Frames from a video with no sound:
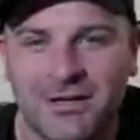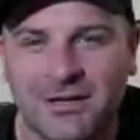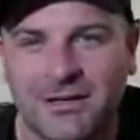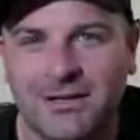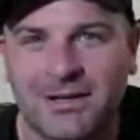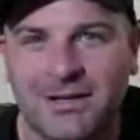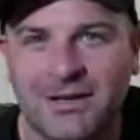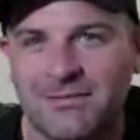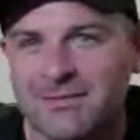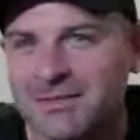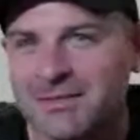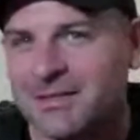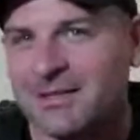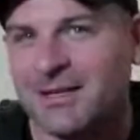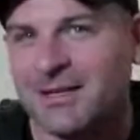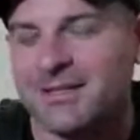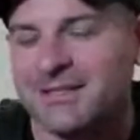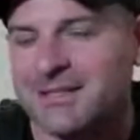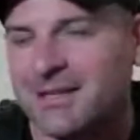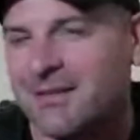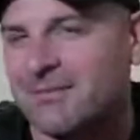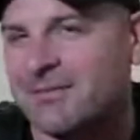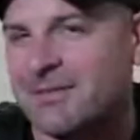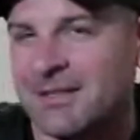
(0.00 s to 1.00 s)
It gives it
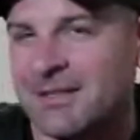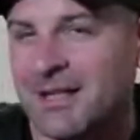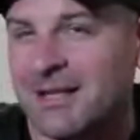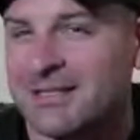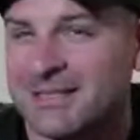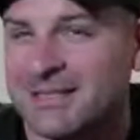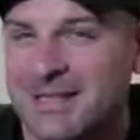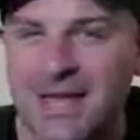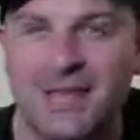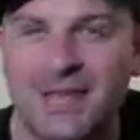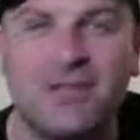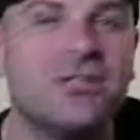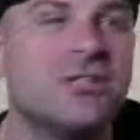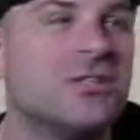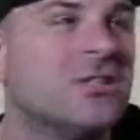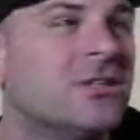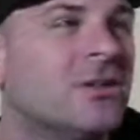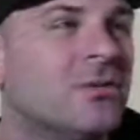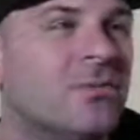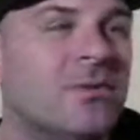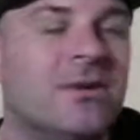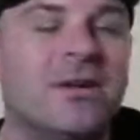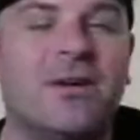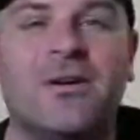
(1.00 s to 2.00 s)
that tension
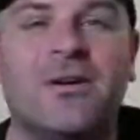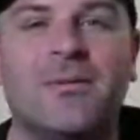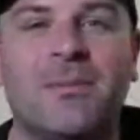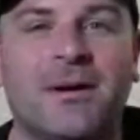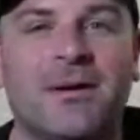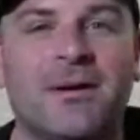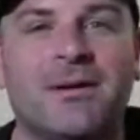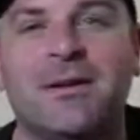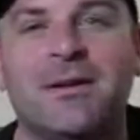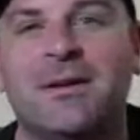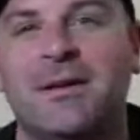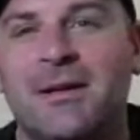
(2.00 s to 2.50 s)
that we know about.